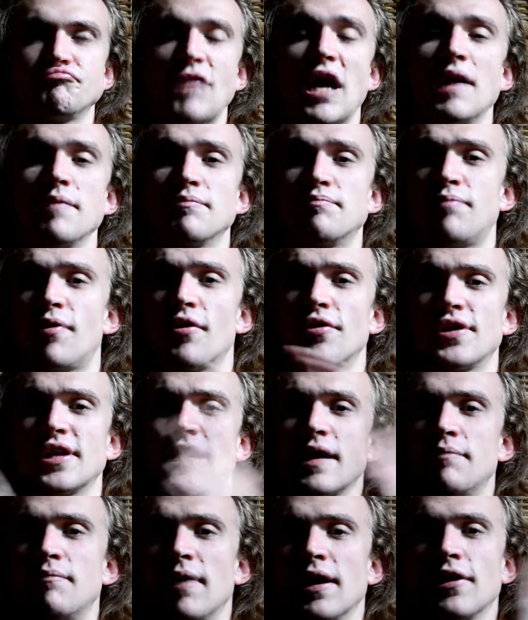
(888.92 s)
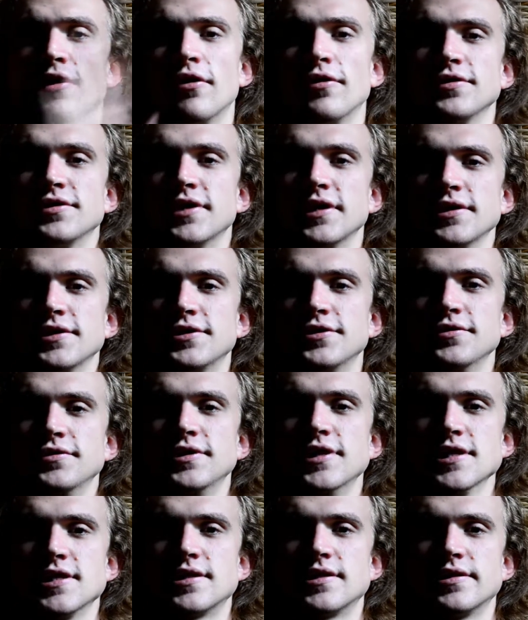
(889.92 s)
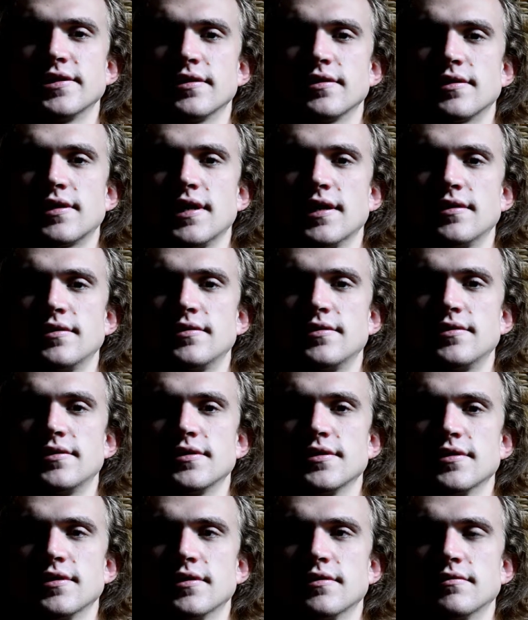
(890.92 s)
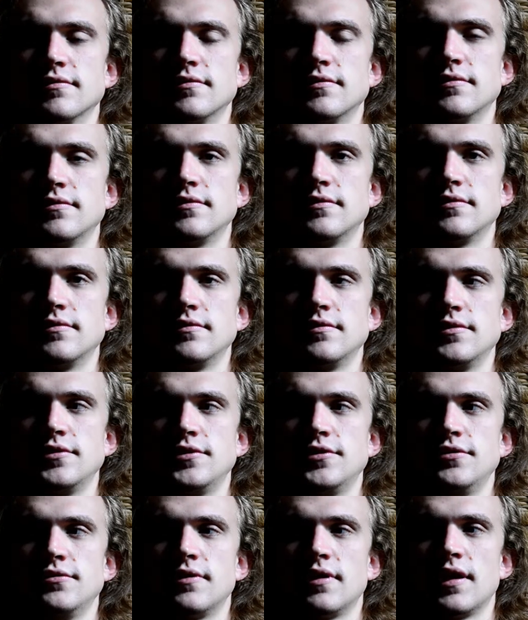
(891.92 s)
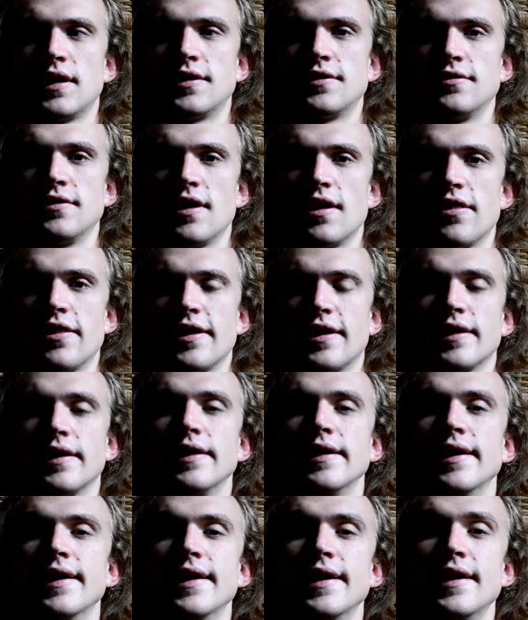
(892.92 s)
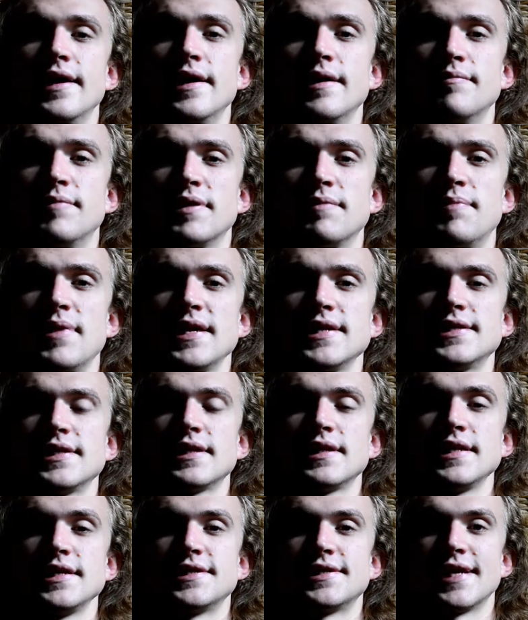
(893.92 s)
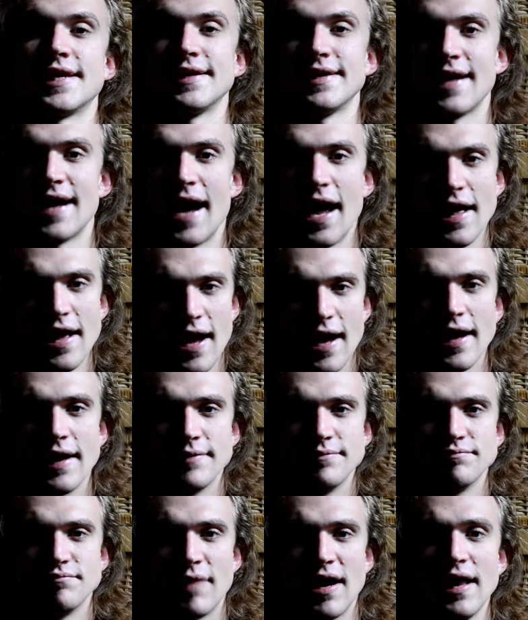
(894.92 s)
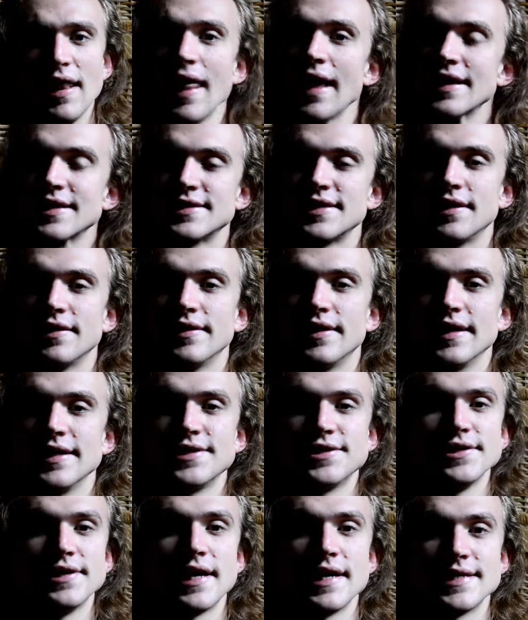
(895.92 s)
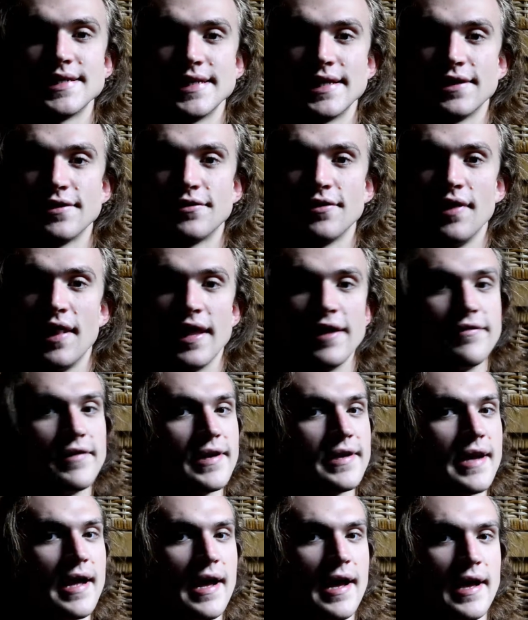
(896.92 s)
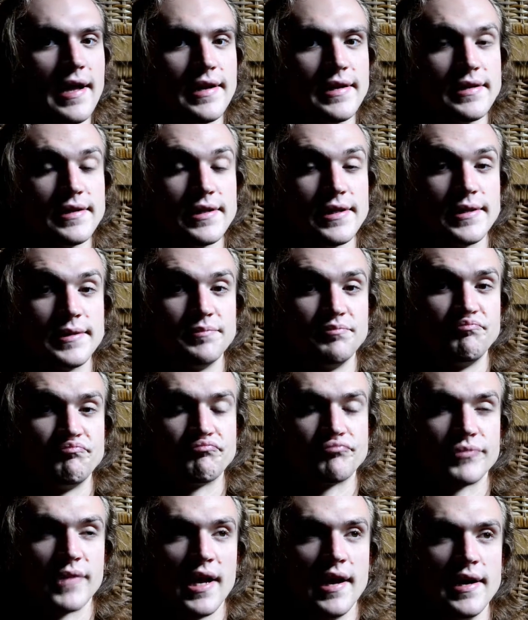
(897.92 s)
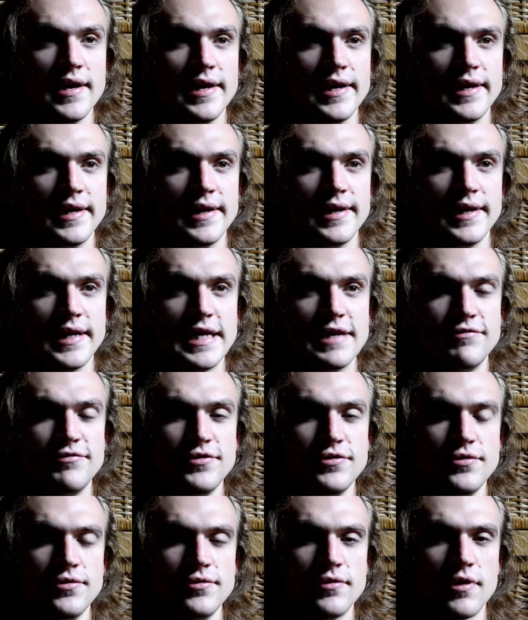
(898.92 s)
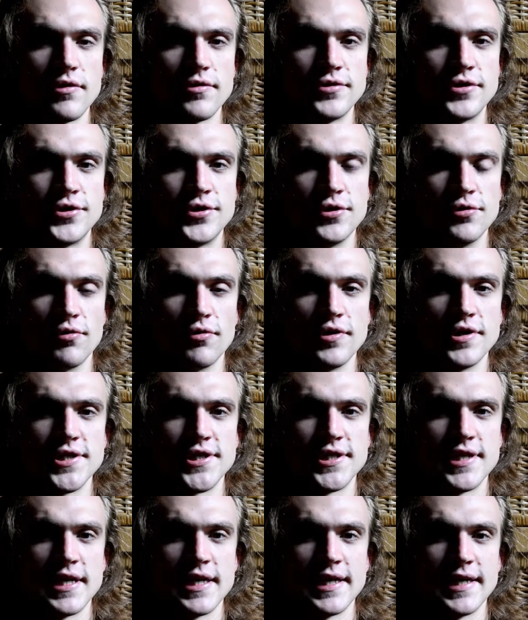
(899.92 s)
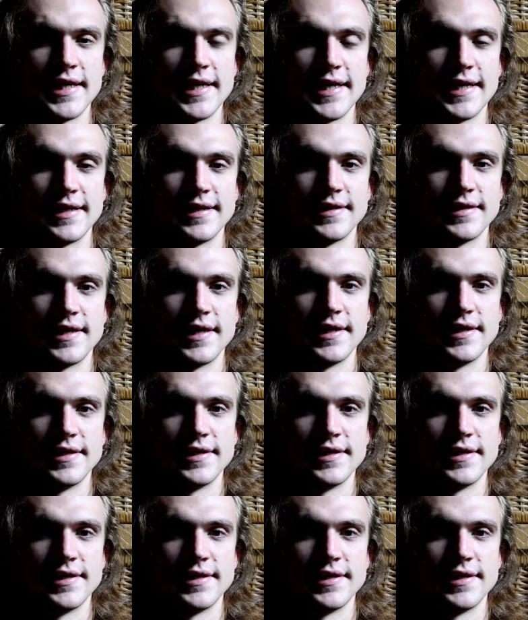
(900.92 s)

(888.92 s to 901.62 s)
I'm parting up my content to just not get, you know, too cluttered, I think. But basically Sendai, I like Sendai. It's a nice city to live in, and if you are touristing in